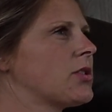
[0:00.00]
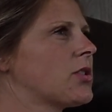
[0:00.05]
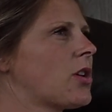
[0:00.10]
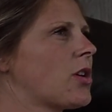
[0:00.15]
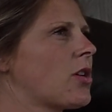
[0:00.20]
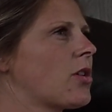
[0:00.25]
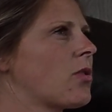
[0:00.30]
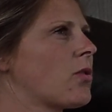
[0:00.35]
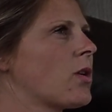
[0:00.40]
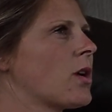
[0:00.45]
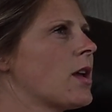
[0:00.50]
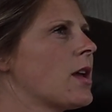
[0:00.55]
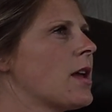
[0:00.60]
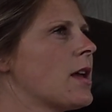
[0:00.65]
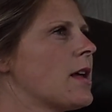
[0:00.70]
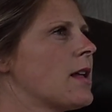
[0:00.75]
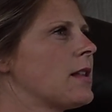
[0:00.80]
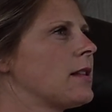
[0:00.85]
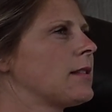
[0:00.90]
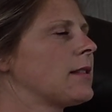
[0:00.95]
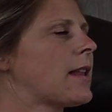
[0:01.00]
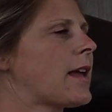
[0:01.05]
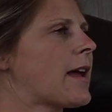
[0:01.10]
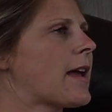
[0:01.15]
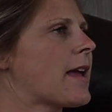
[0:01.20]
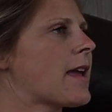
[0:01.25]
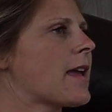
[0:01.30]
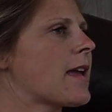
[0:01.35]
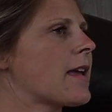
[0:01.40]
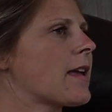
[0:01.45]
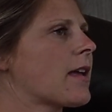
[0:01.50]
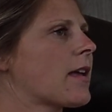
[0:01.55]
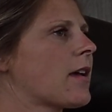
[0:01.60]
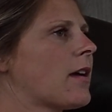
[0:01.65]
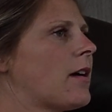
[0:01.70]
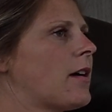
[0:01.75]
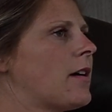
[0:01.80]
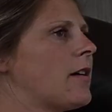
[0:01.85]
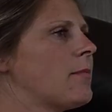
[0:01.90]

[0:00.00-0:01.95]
So, like